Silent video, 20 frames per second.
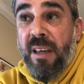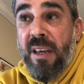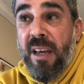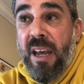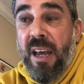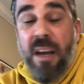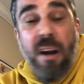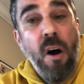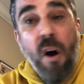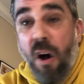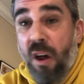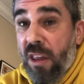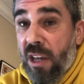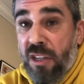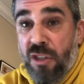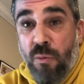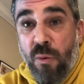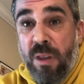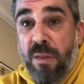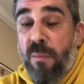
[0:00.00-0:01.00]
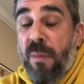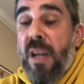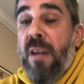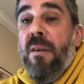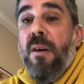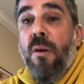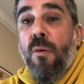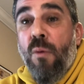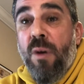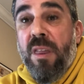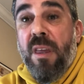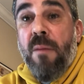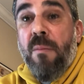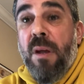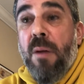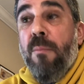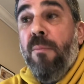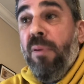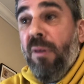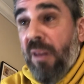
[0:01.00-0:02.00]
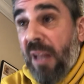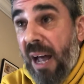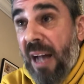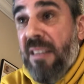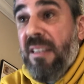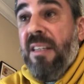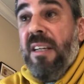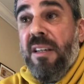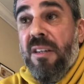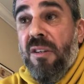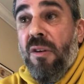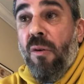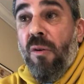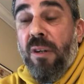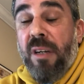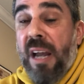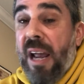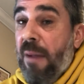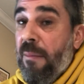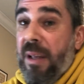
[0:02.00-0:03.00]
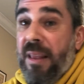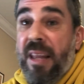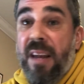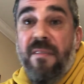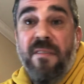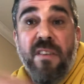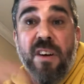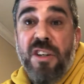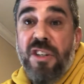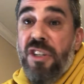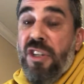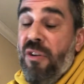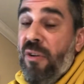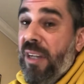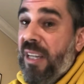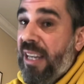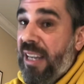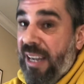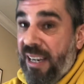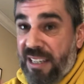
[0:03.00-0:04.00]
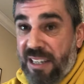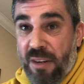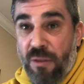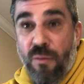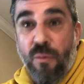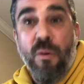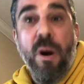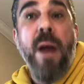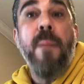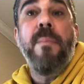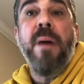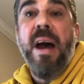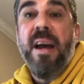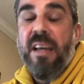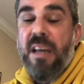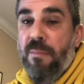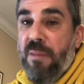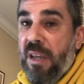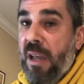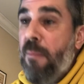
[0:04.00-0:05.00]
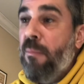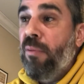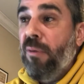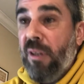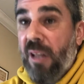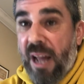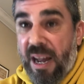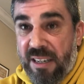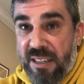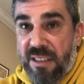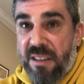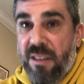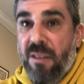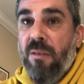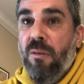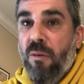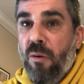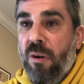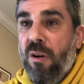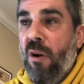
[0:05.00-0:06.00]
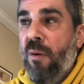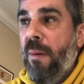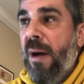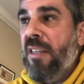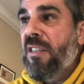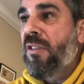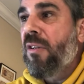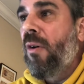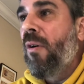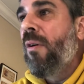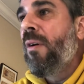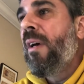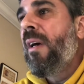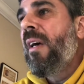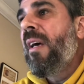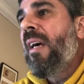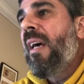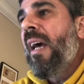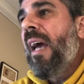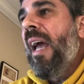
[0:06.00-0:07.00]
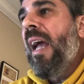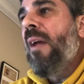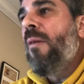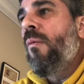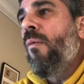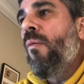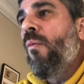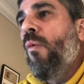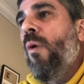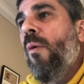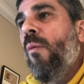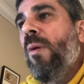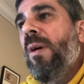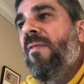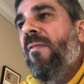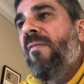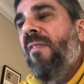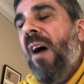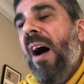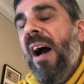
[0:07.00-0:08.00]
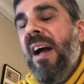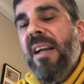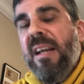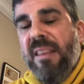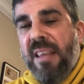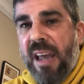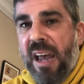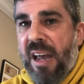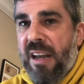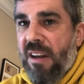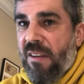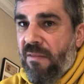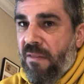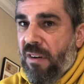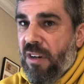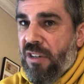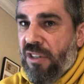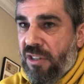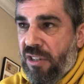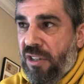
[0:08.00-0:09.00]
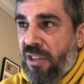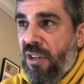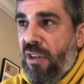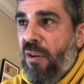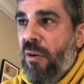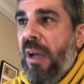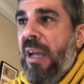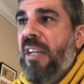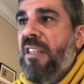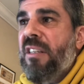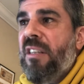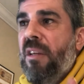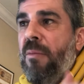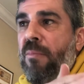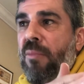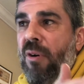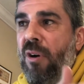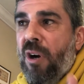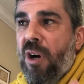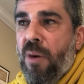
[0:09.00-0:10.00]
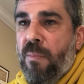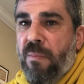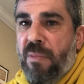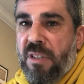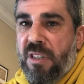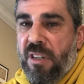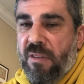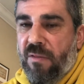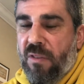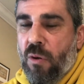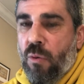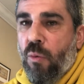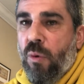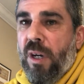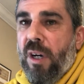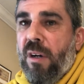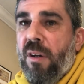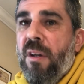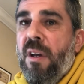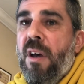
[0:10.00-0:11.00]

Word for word: and all that is within me, bless his holy name. And then verse 2 kicks it right back up again, Bless the Lord, O my soul. And what we find at the end of verse 2 is the purpose, if you will,